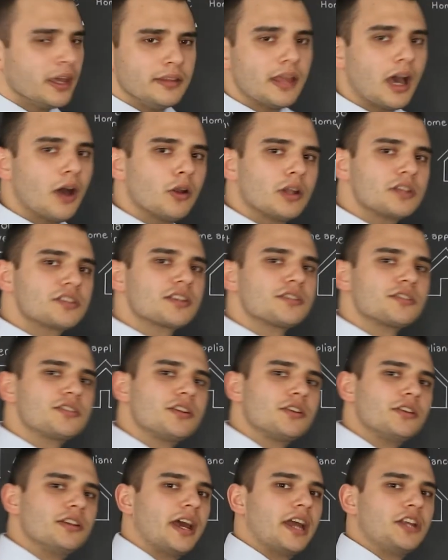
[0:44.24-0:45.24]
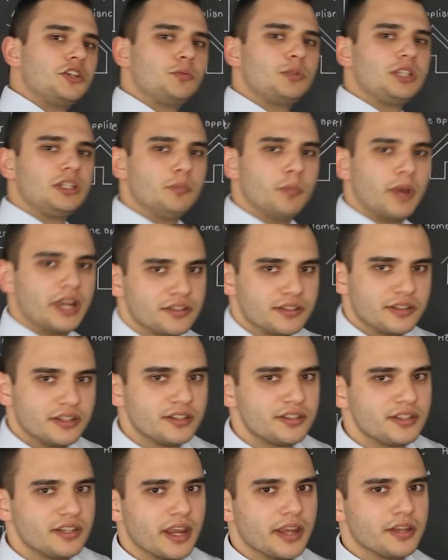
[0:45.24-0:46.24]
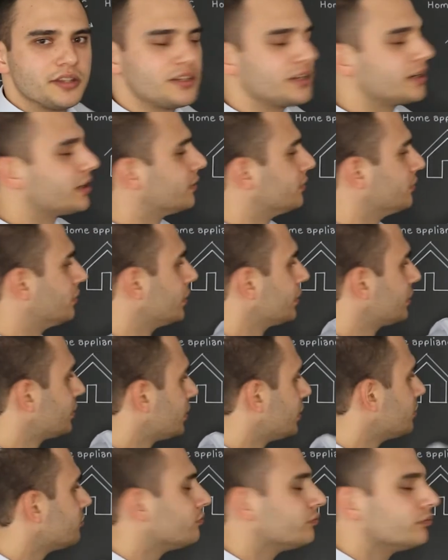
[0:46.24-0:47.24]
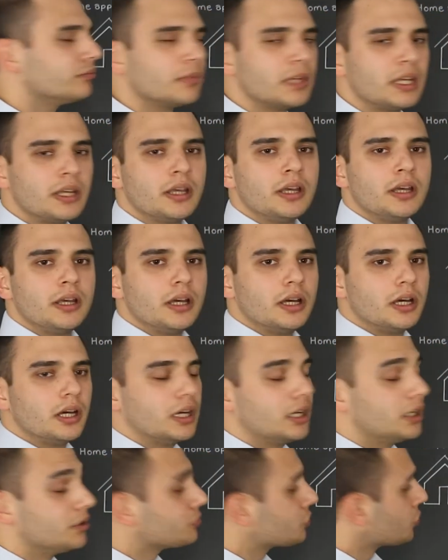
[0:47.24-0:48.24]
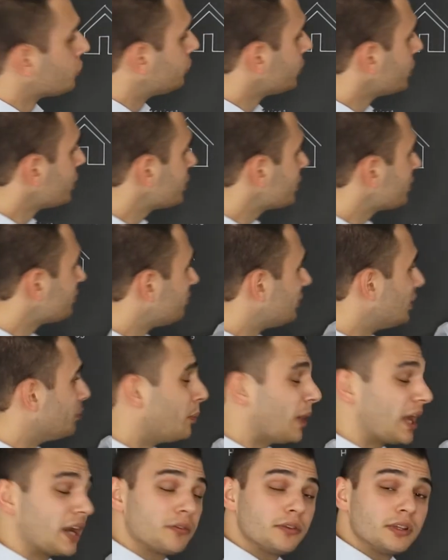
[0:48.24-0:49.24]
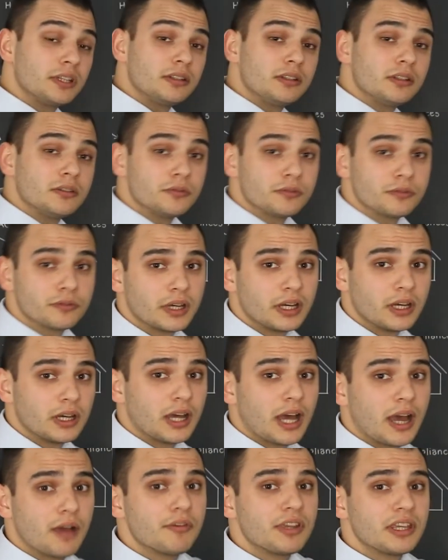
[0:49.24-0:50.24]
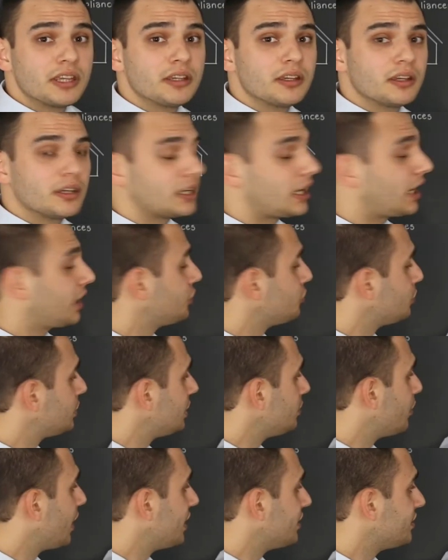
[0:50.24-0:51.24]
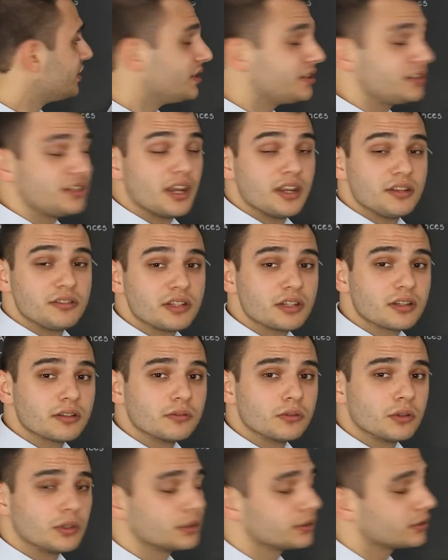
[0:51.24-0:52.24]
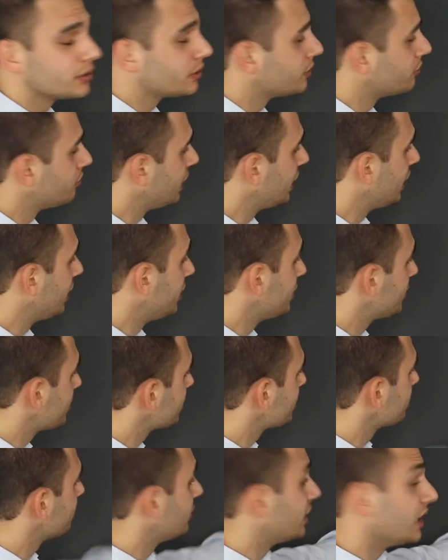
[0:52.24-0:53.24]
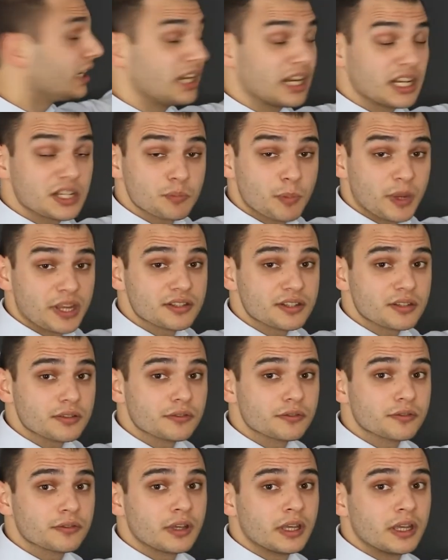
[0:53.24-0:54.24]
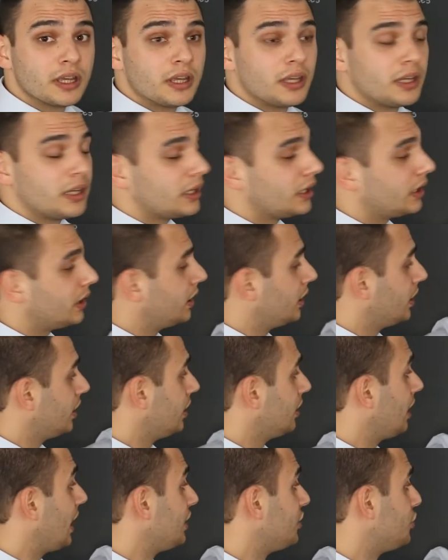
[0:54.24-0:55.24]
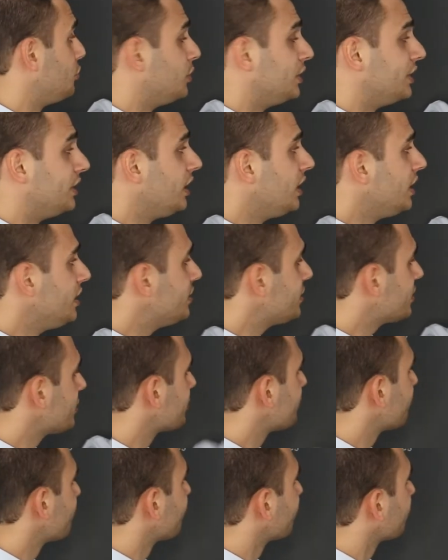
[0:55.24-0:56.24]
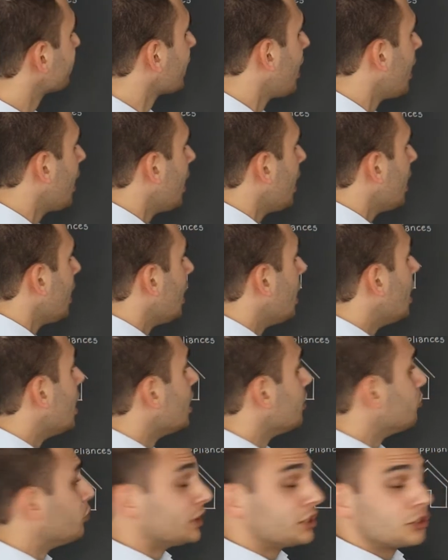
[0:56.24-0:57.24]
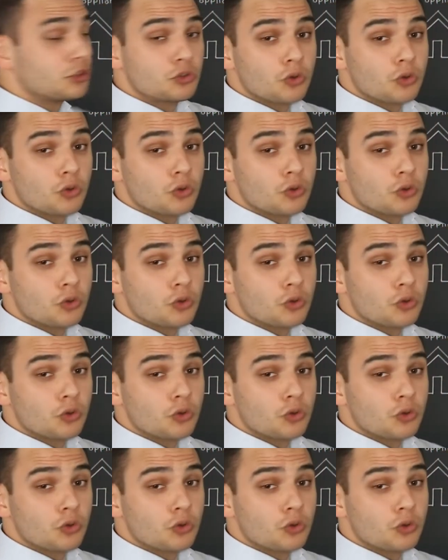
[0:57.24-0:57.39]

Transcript: Now let's consider the IGBT based DC-AC converter. So first, the benefit of having an IGBT based DC-AC converter is the inexpensive IGBTs. But the